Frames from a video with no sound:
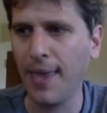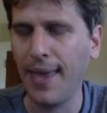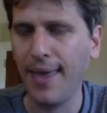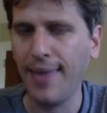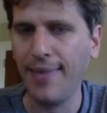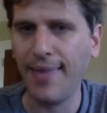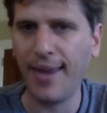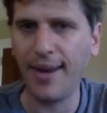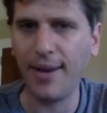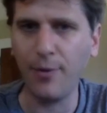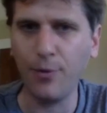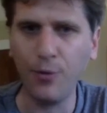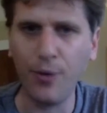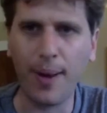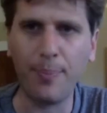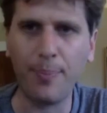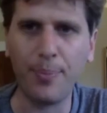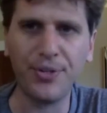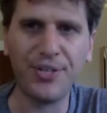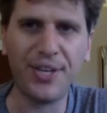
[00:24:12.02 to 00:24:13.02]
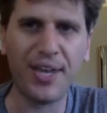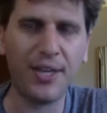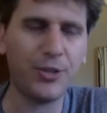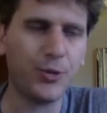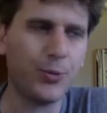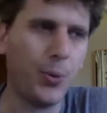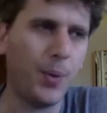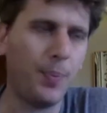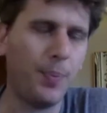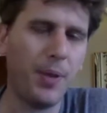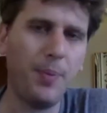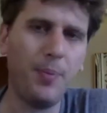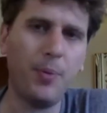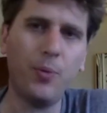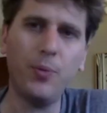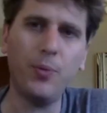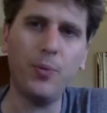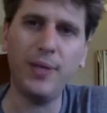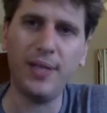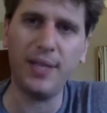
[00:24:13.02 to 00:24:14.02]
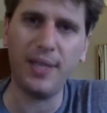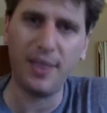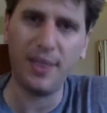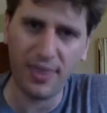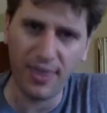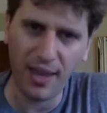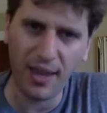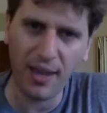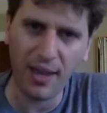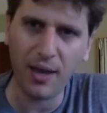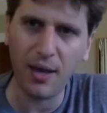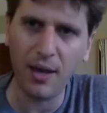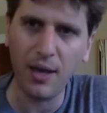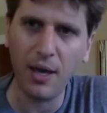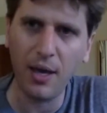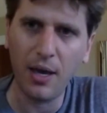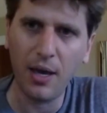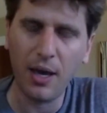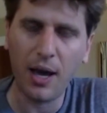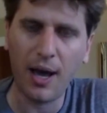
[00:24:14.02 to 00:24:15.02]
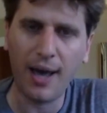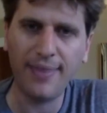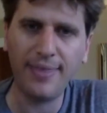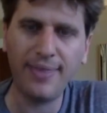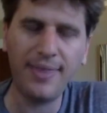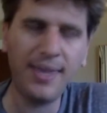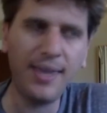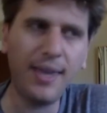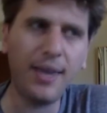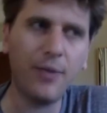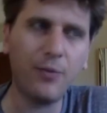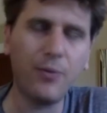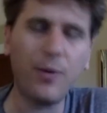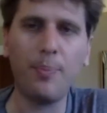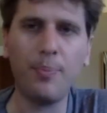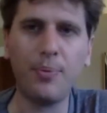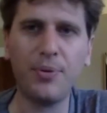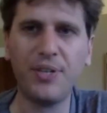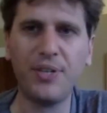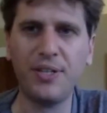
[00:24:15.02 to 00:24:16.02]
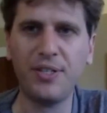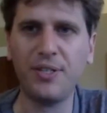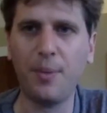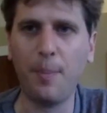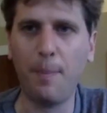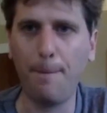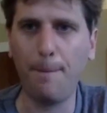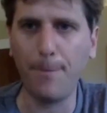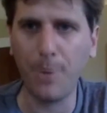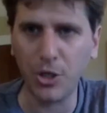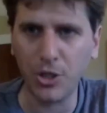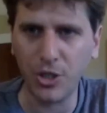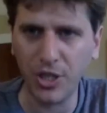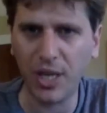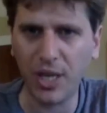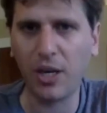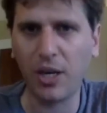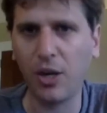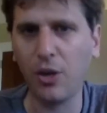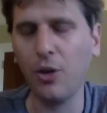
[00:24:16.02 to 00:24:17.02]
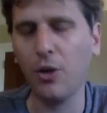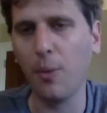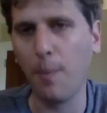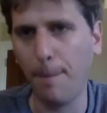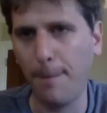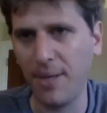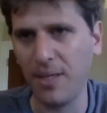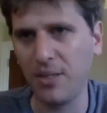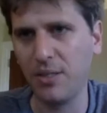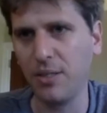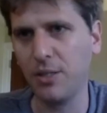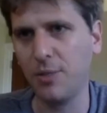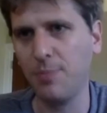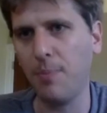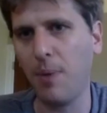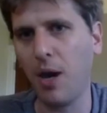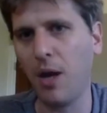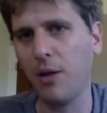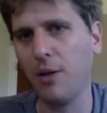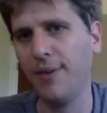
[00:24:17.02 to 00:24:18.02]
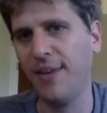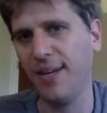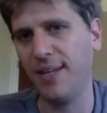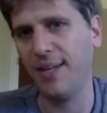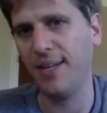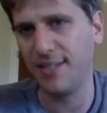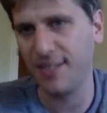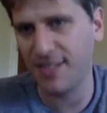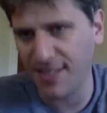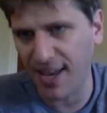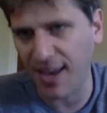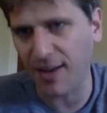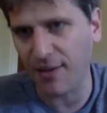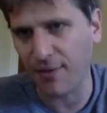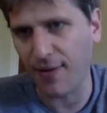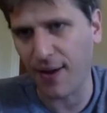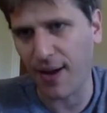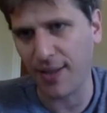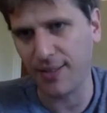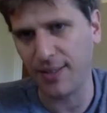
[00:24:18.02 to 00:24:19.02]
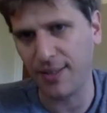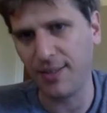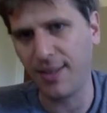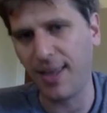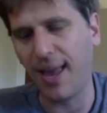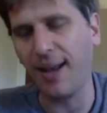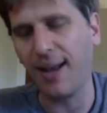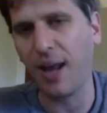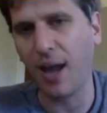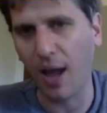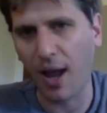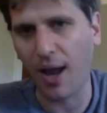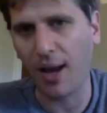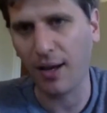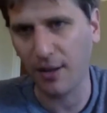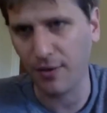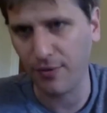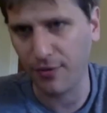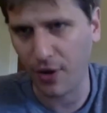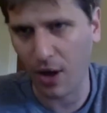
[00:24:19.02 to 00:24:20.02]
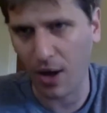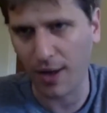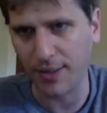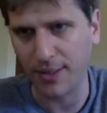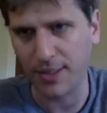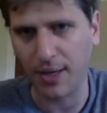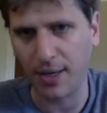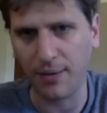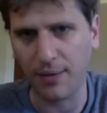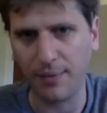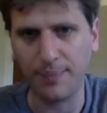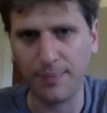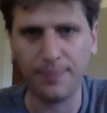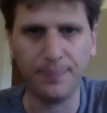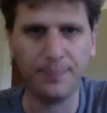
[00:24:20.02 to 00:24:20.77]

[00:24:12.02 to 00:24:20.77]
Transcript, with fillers: that it represents what people really think. I think it represents a particular business model that incentivizes that kind of content. Mm,